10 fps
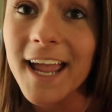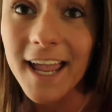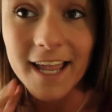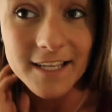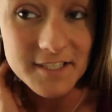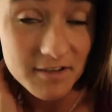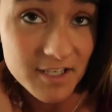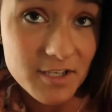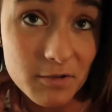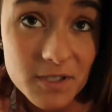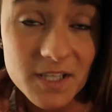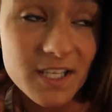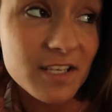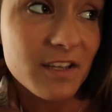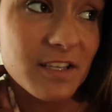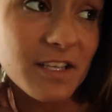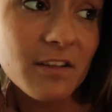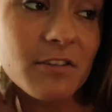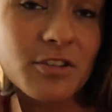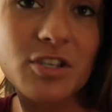And so they towed the thing to the
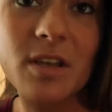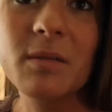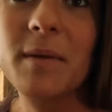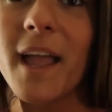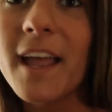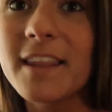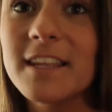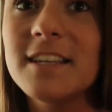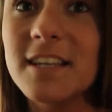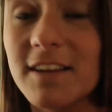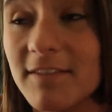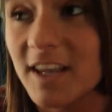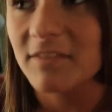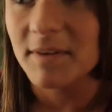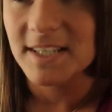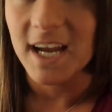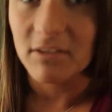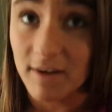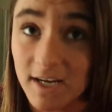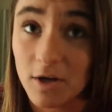dealership, and they didn't even give my dad
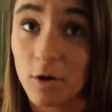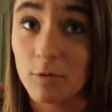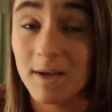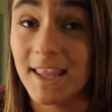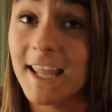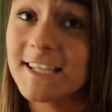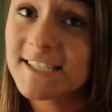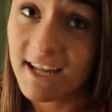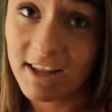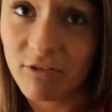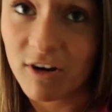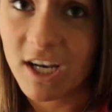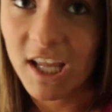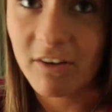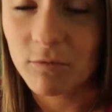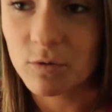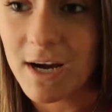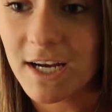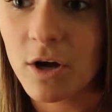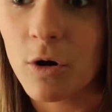a ride home. And they said they were gonna give him a
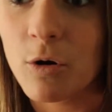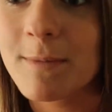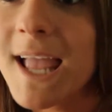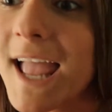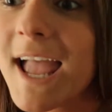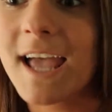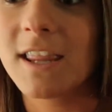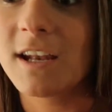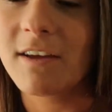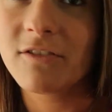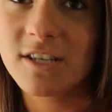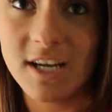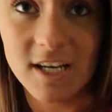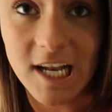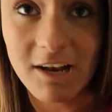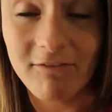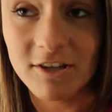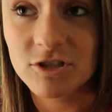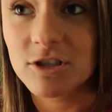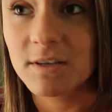ride home, and they never did. And
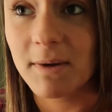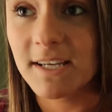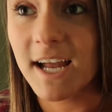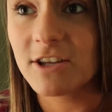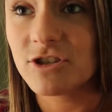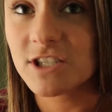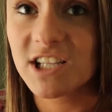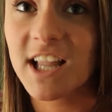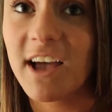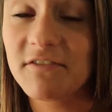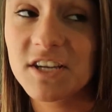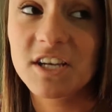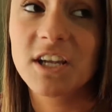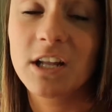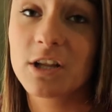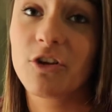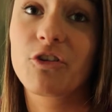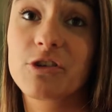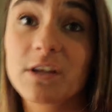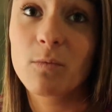eventually my dad just left, and he
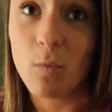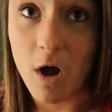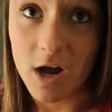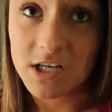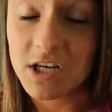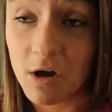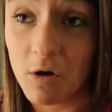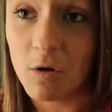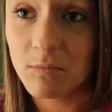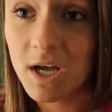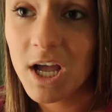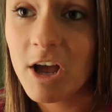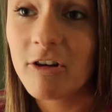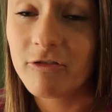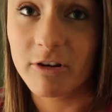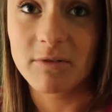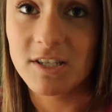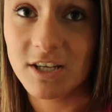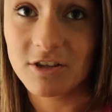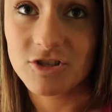literally walked home from
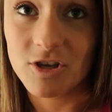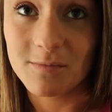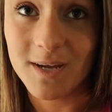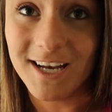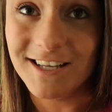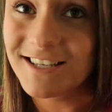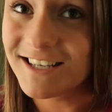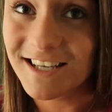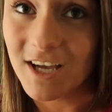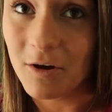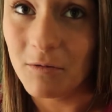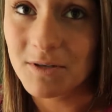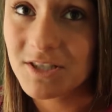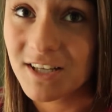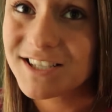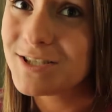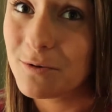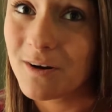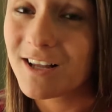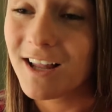the dealership, and he didn't get home until like
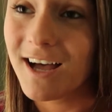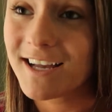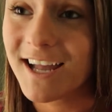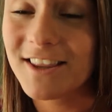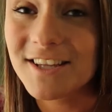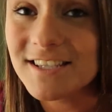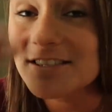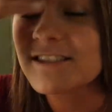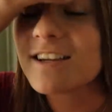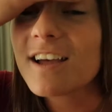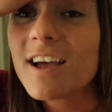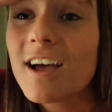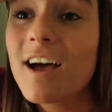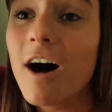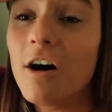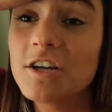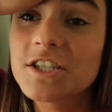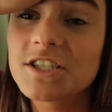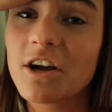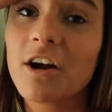2 o'clock. And this all
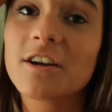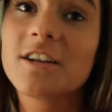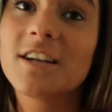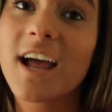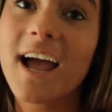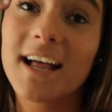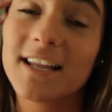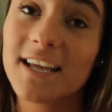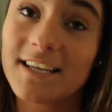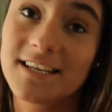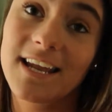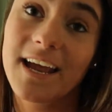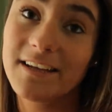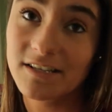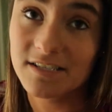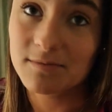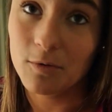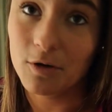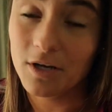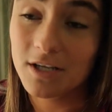started at like 9 this
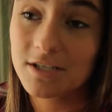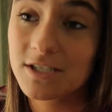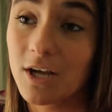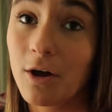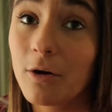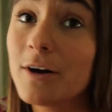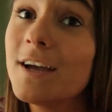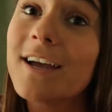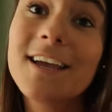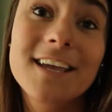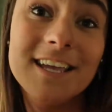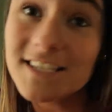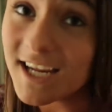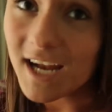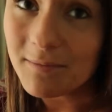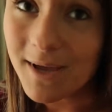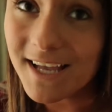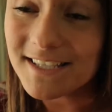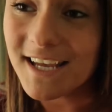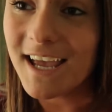morning, so he's had a
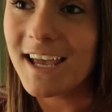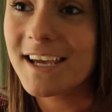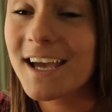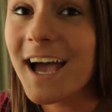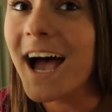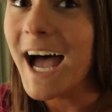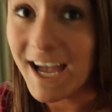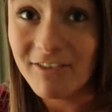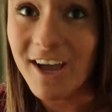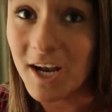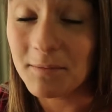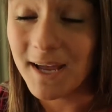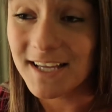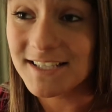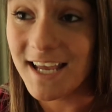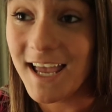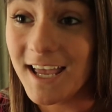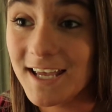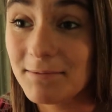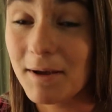bad day. I've had a bad day.